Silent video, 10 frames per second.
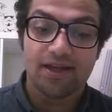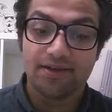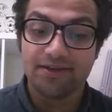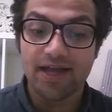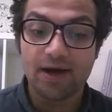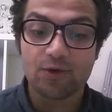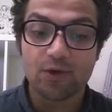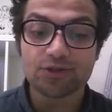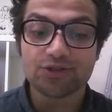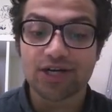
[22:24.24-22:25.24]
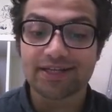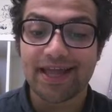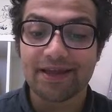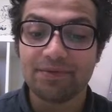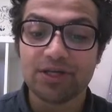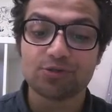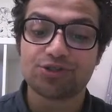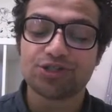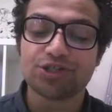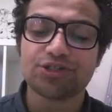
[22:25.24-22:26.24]
Now contract can be
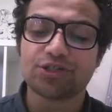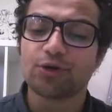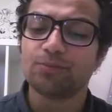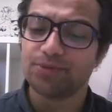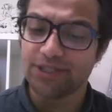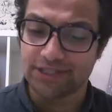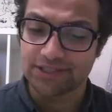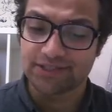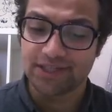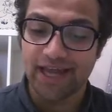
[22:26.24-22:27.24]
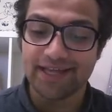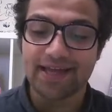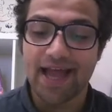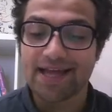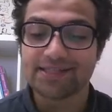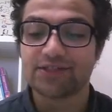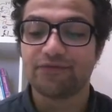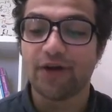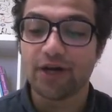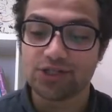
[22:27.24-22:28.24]
considered completed. It has
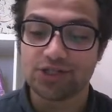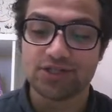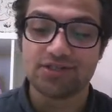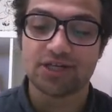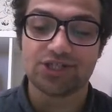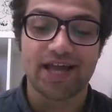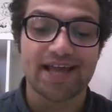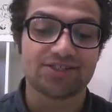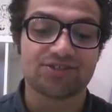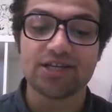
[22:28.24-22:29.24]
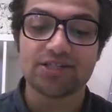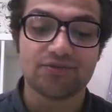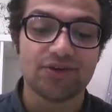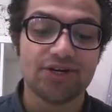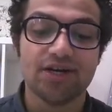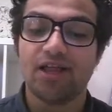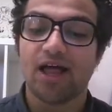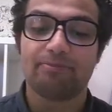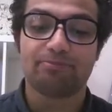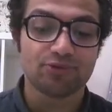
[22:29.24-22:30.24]
functions such as transfer,
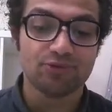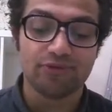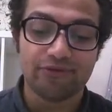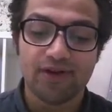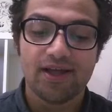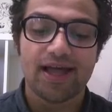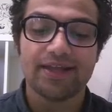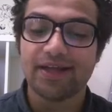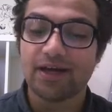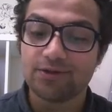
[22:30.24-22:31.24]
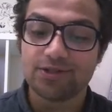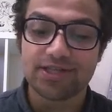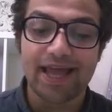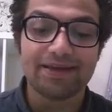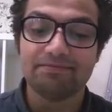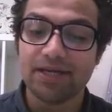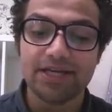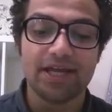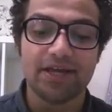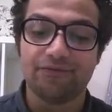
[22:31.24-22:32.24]
approve, allowance, and
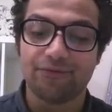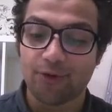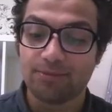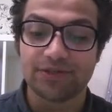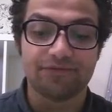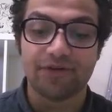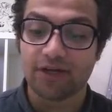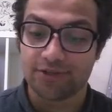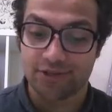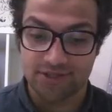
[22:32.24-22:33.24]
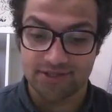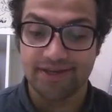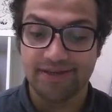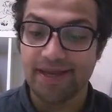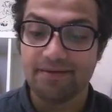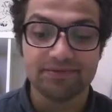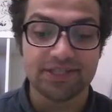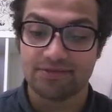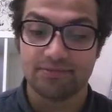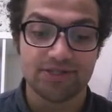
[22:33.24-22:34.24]
many informative functions, name,
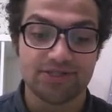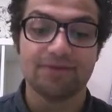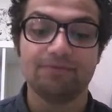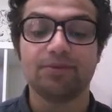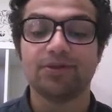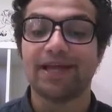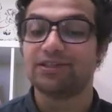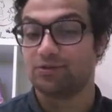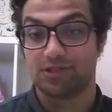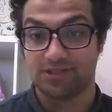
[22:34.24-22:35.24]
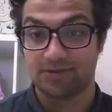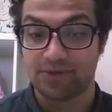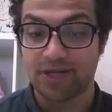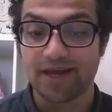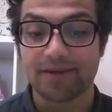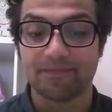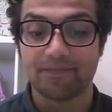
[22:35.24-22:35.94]
decimal, symbol, and total supply.